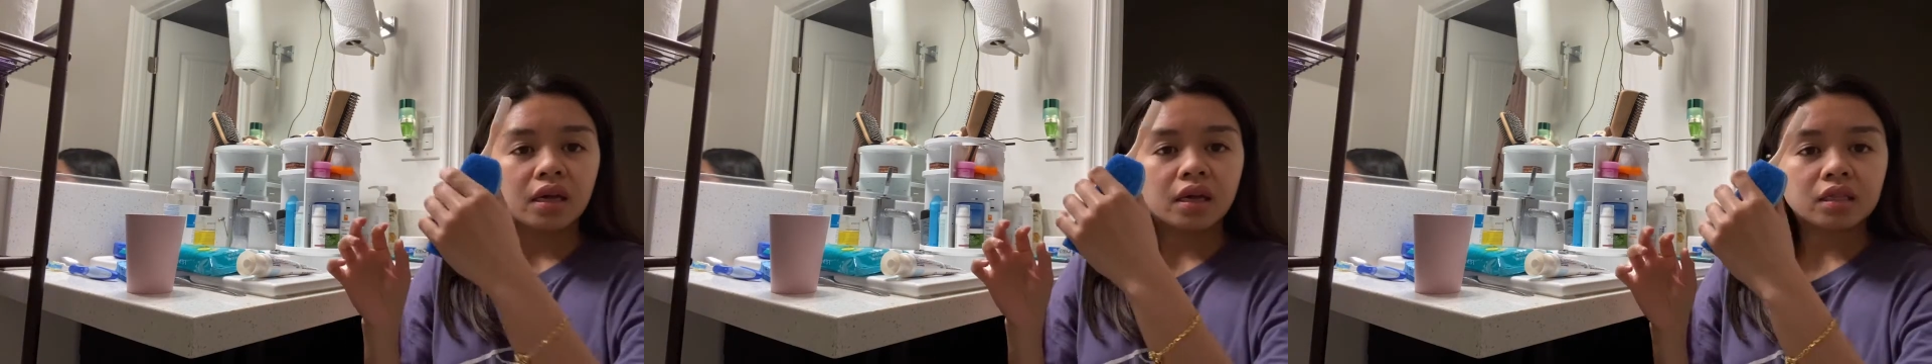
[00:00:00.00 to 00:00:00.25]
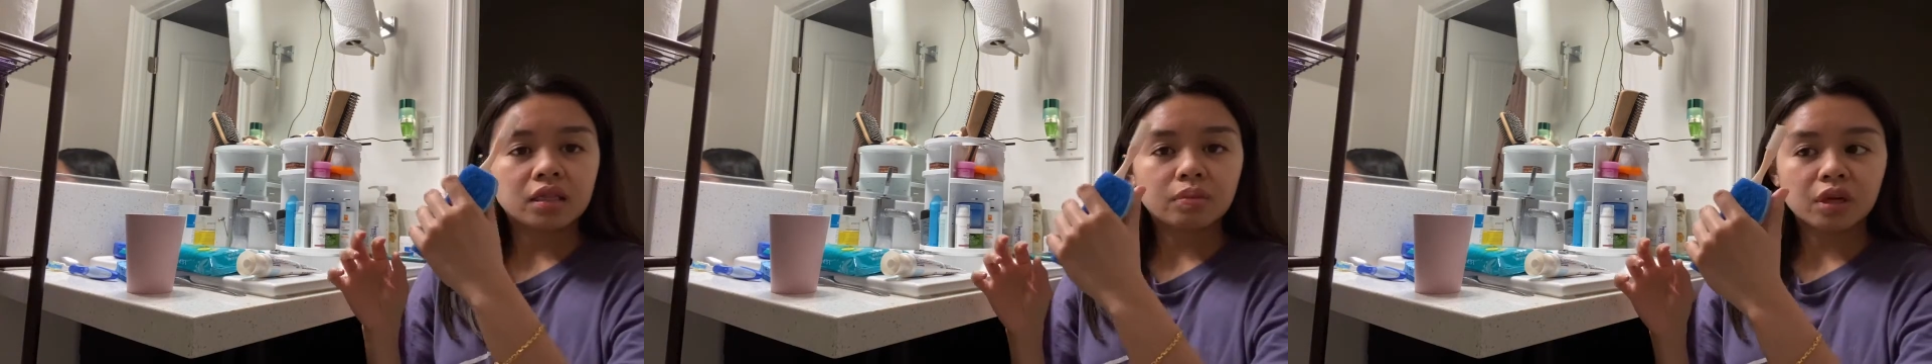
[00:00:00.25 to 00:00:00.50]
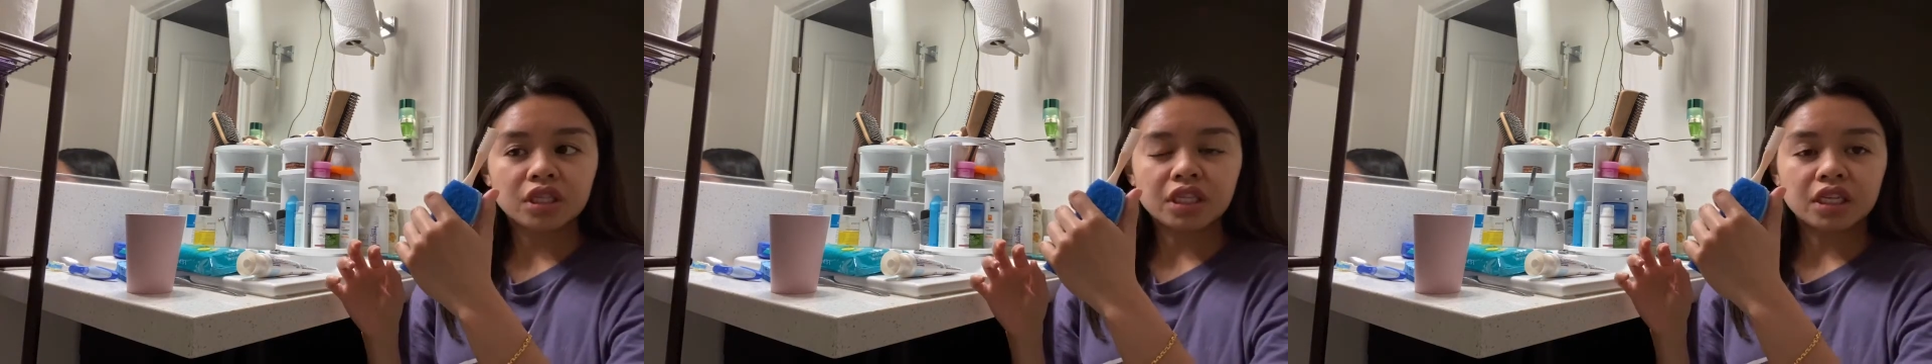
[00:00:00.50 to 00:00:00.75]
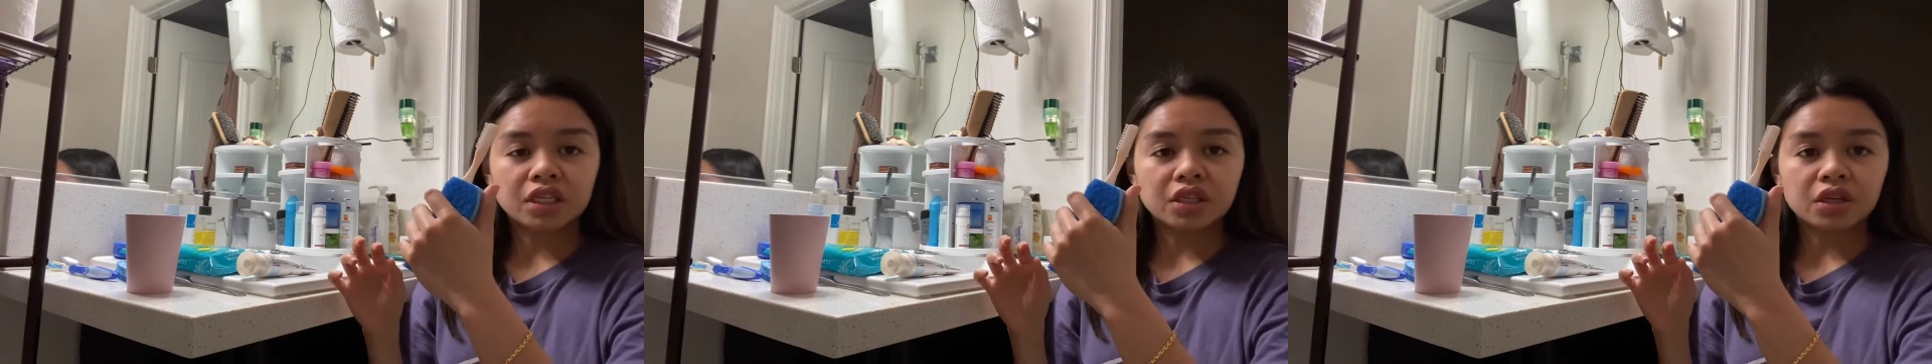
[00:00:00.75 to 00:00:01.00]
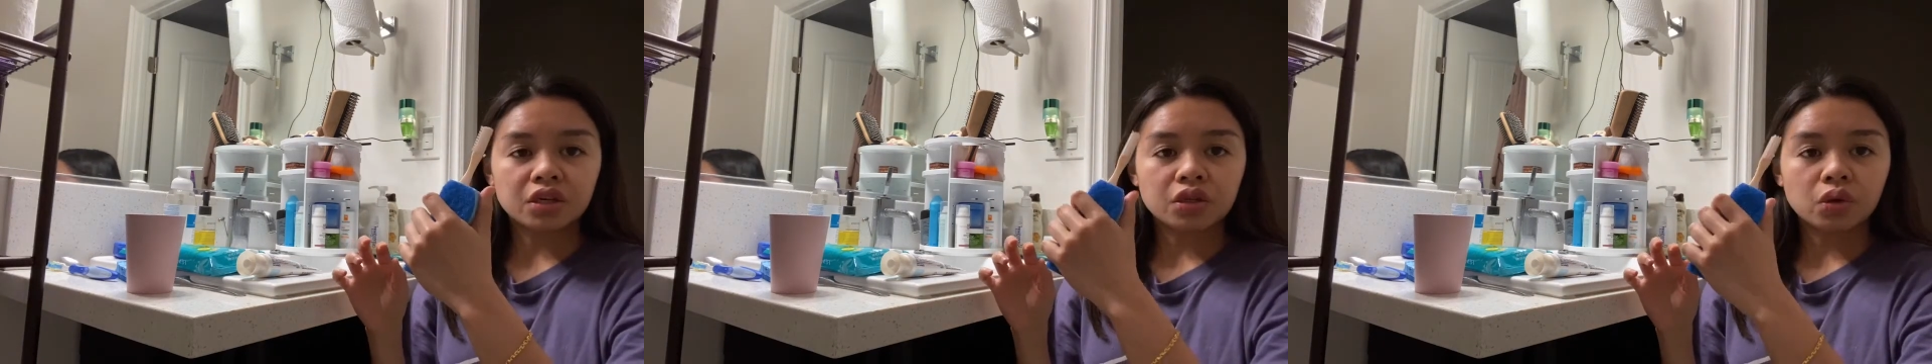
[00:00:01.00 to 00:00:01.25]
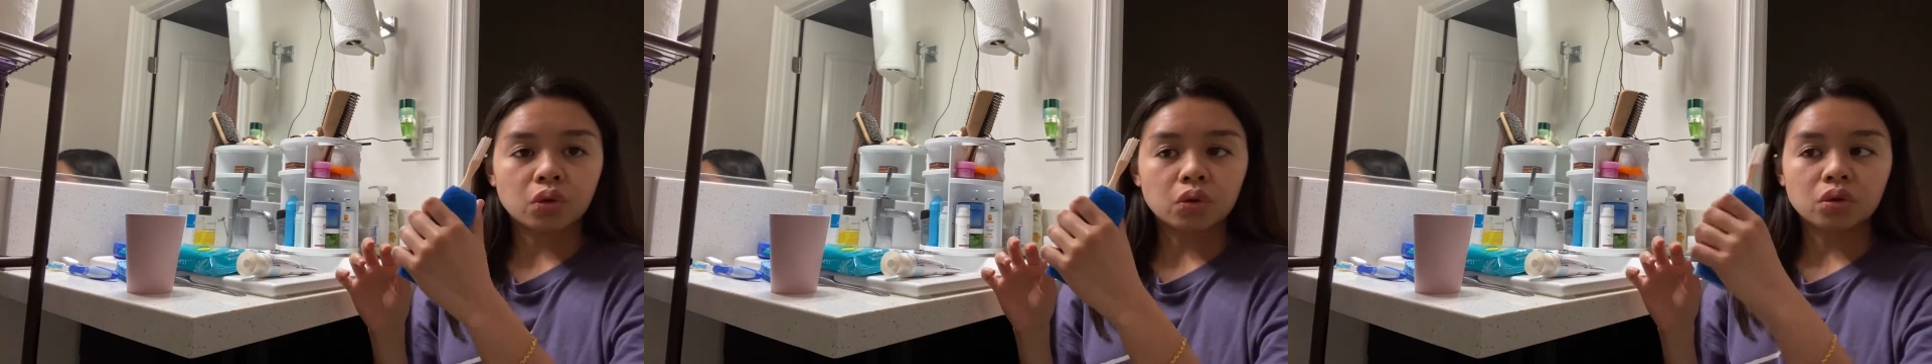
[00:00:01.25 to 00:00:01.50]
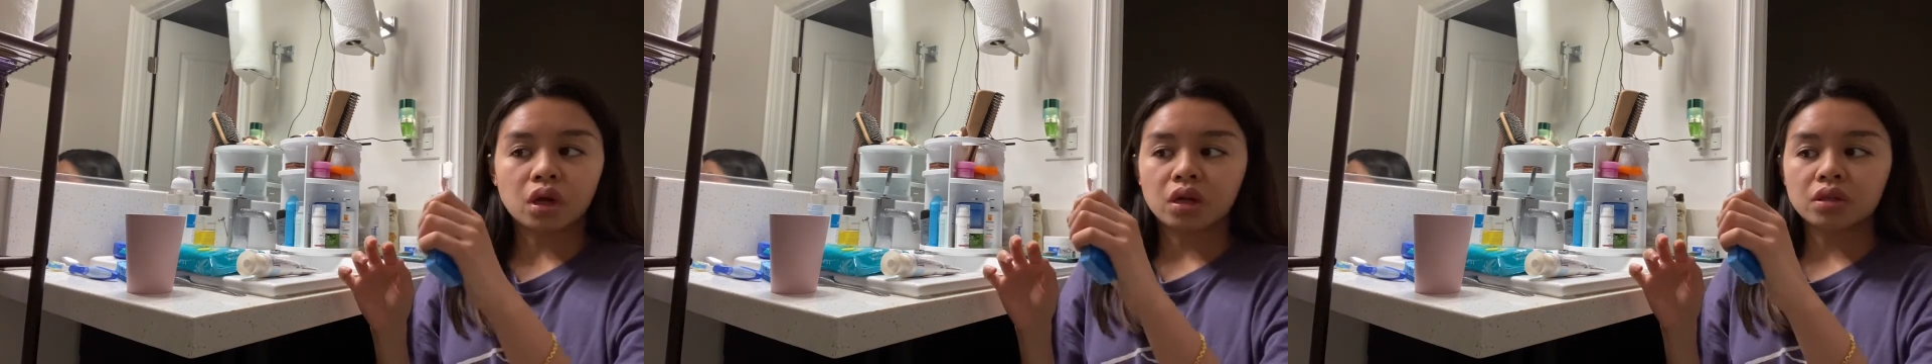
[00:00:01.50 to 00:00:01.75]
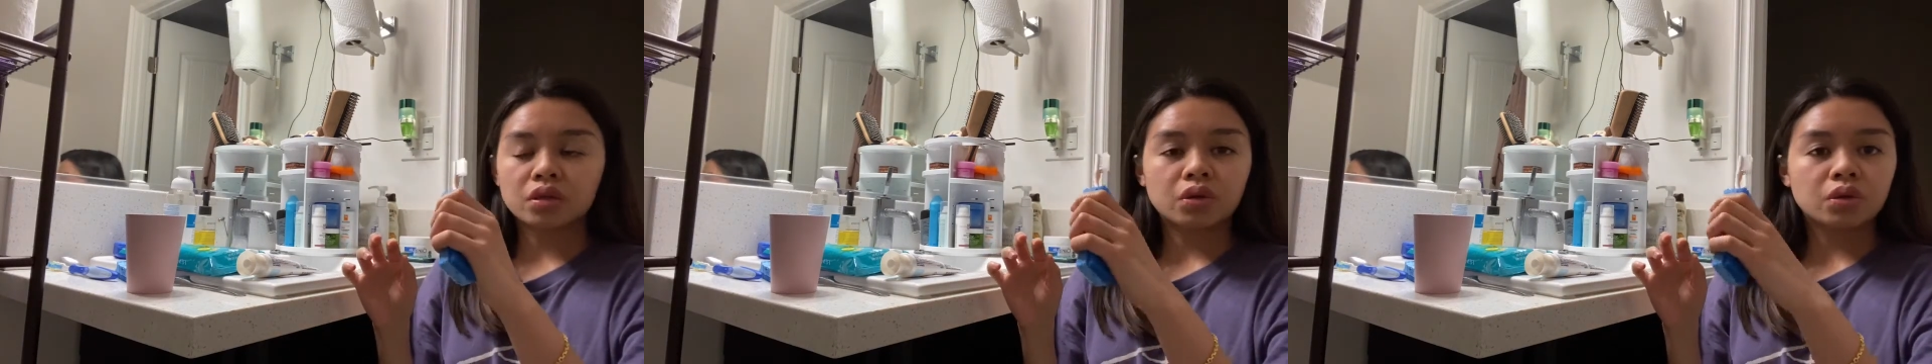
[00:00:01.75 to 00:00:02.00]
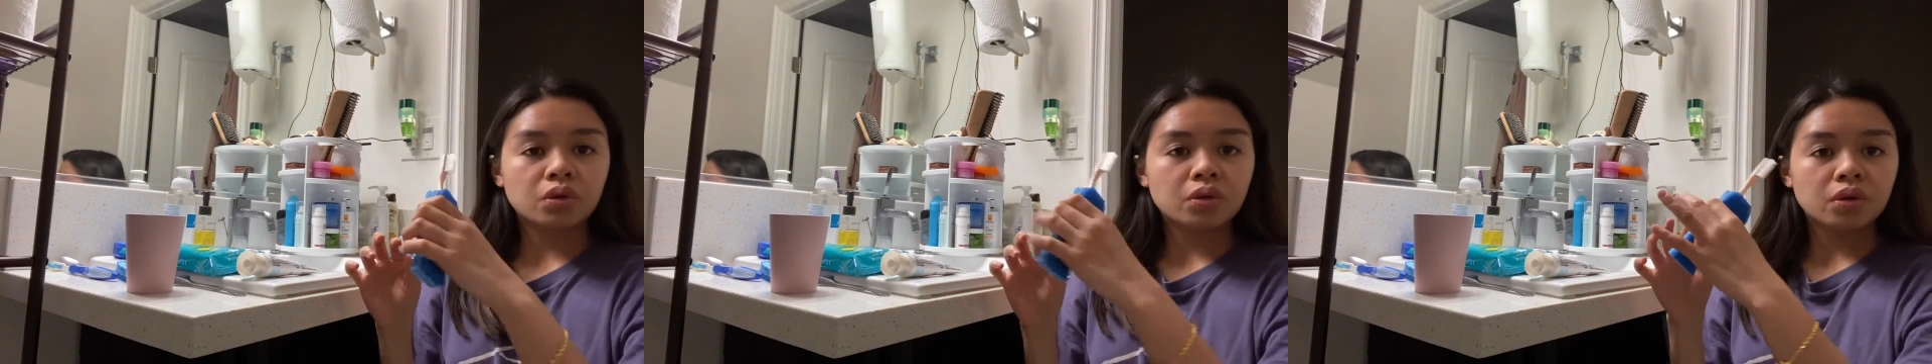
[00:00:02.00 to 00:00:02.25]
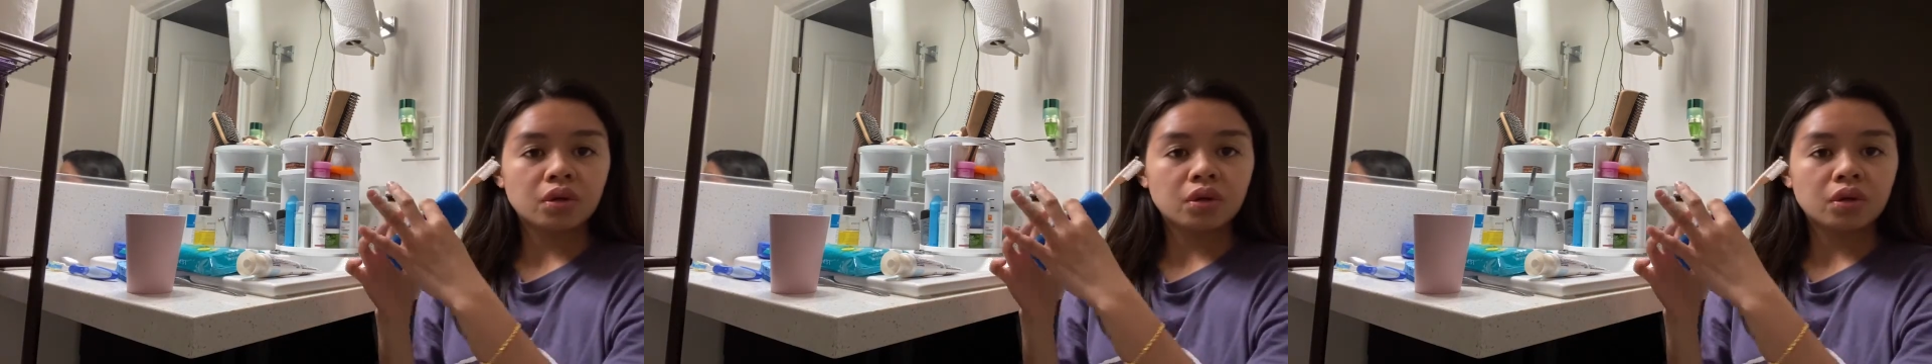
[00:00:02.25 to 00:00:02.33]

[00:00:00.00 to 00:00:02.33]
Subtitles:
It's much easier to hold on to